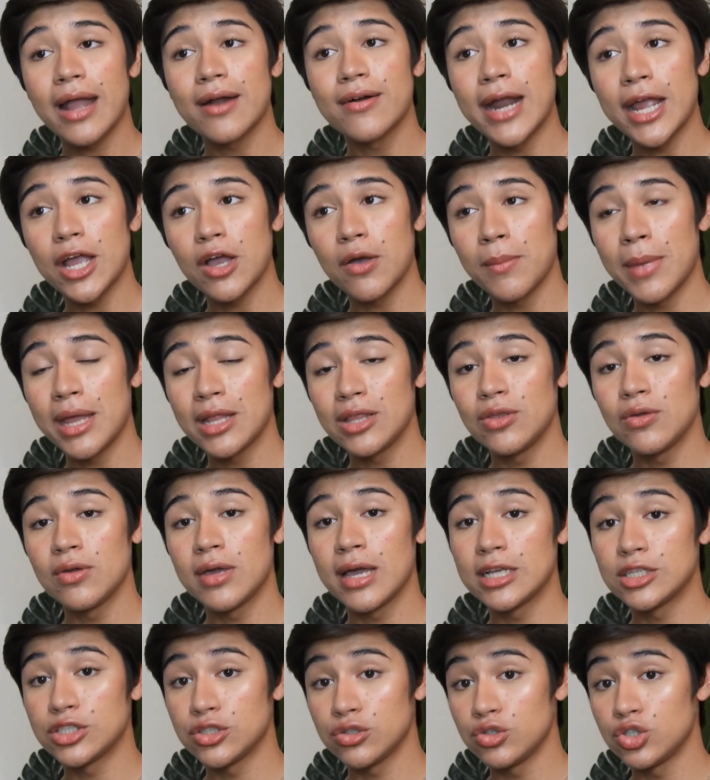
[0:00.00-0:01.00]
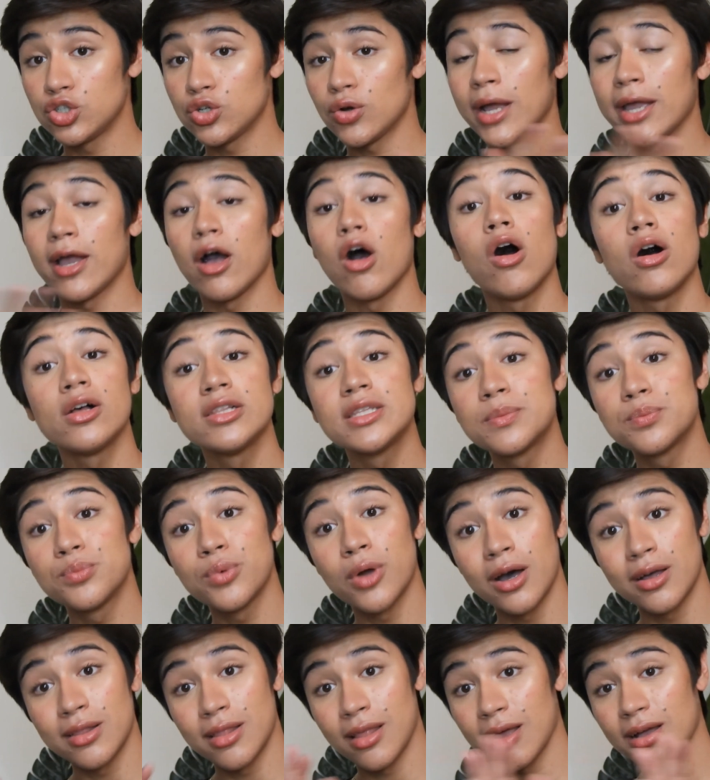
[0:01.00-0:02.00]
recommend you guys to try all the
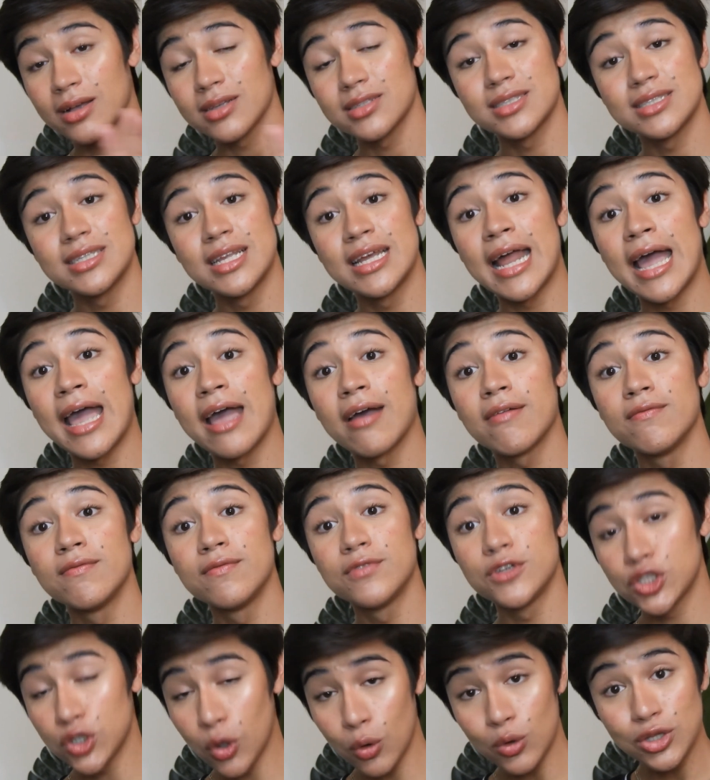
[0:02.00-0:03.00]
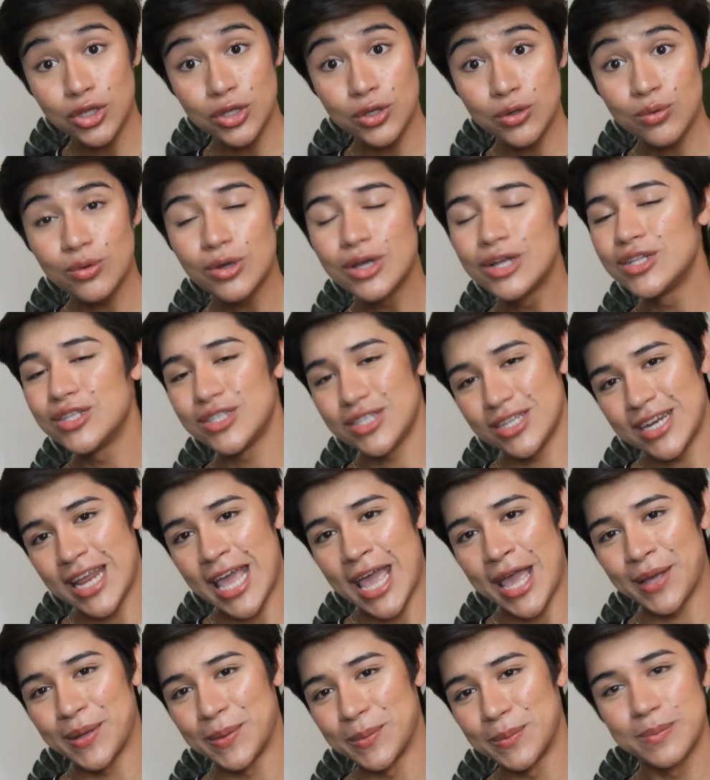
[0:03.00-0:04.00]
products that I have showed you
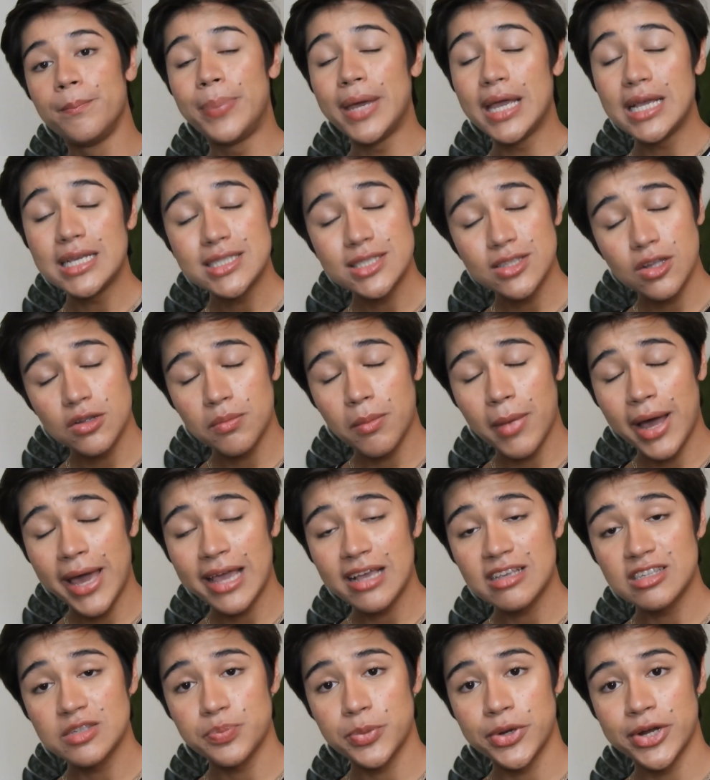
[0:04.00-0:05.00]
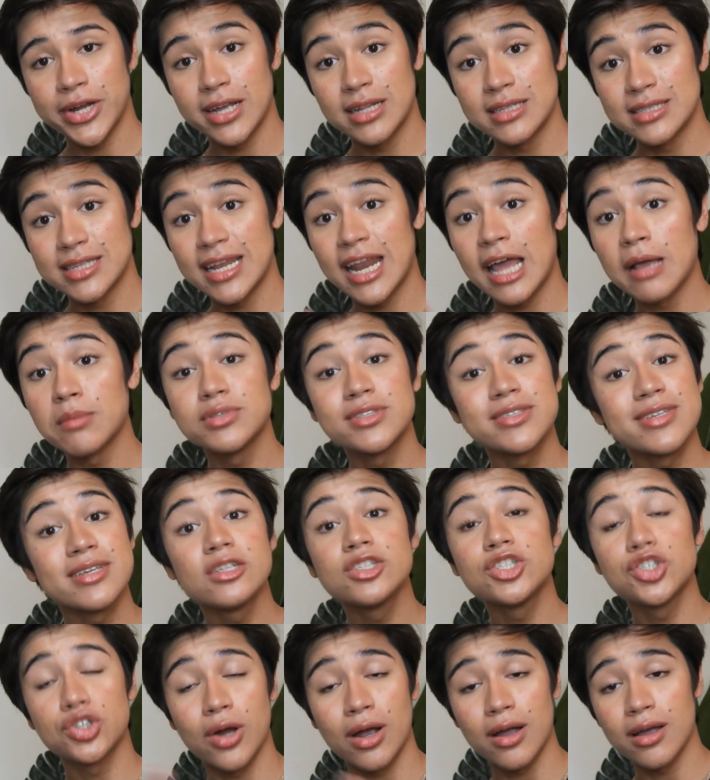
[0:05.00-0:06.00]
today. Based on my experience, and I'm still
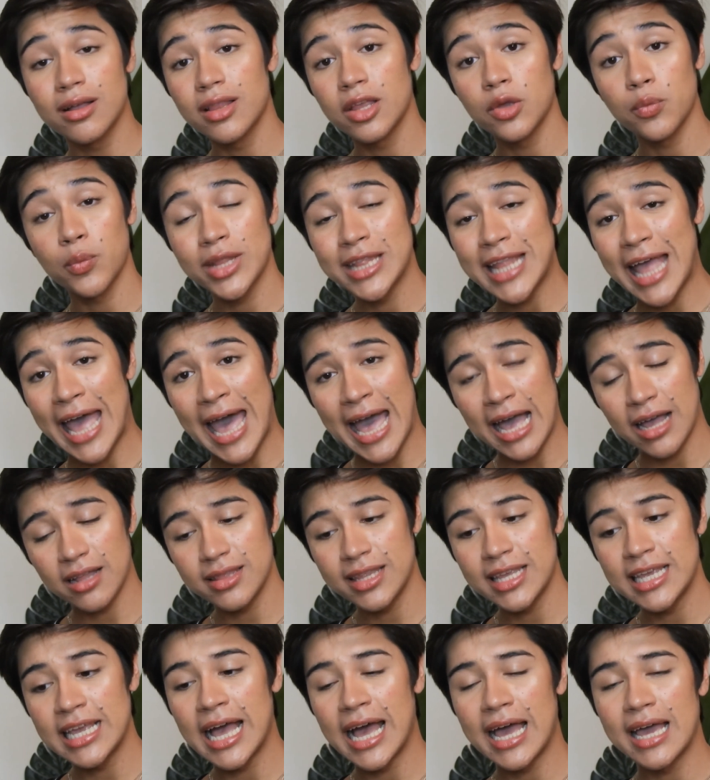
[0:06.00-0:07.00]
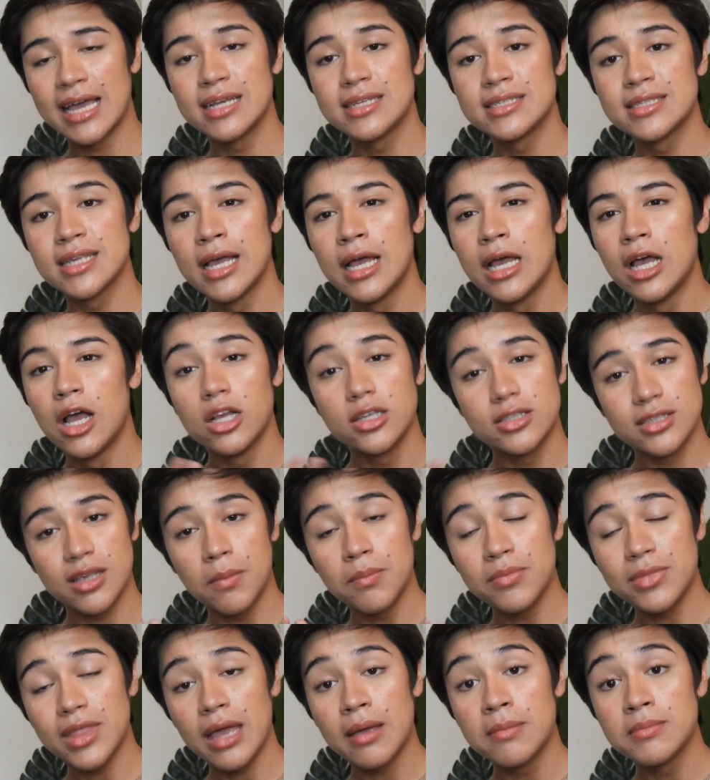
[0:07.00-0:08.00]
struggling with acne, guys,
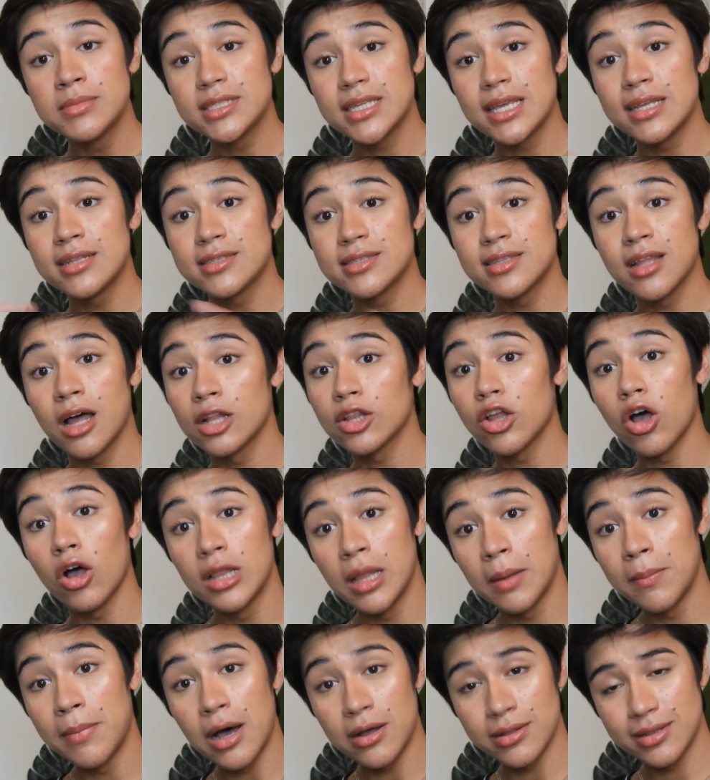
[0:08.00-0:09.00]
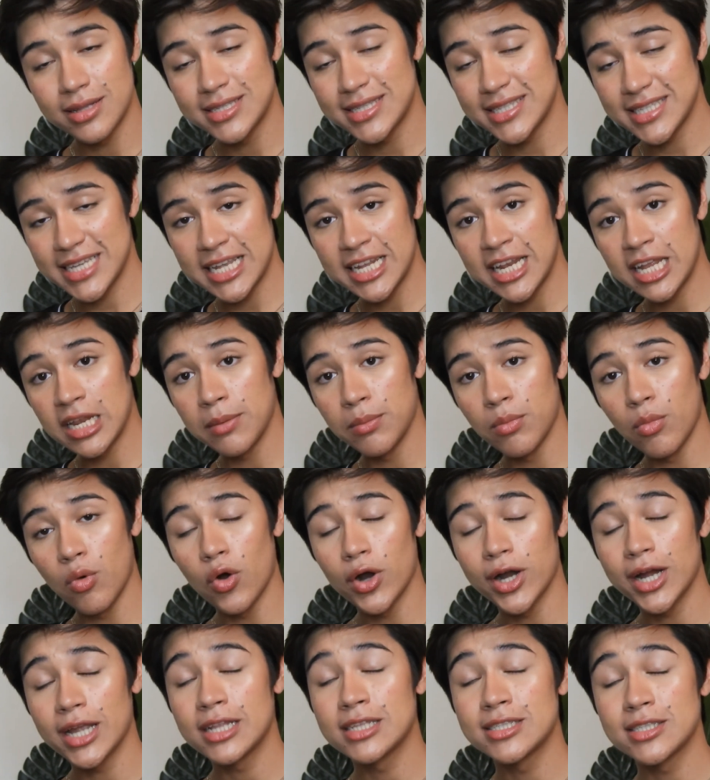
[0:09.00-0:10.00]
sometimes it's not all about the skin
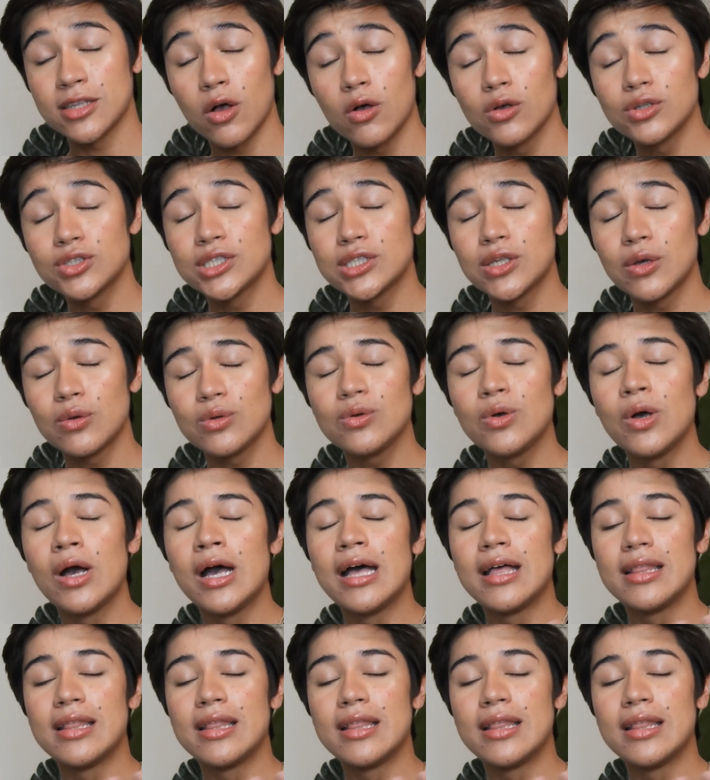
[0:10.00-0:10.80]
anymore. It also